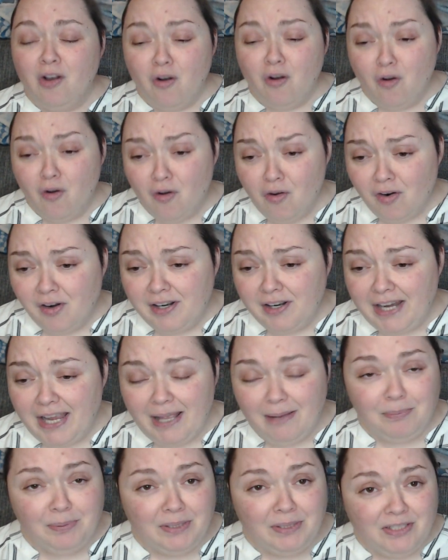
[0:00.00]
or
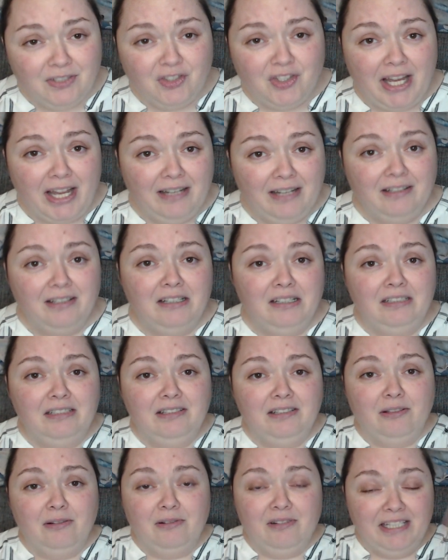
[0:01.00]
help the channel,
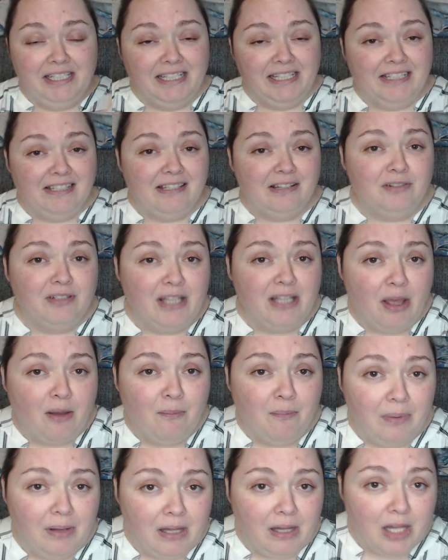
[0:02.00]
the links are
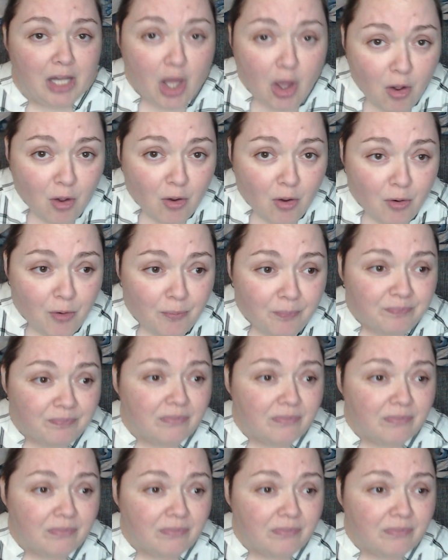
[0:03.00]
down below.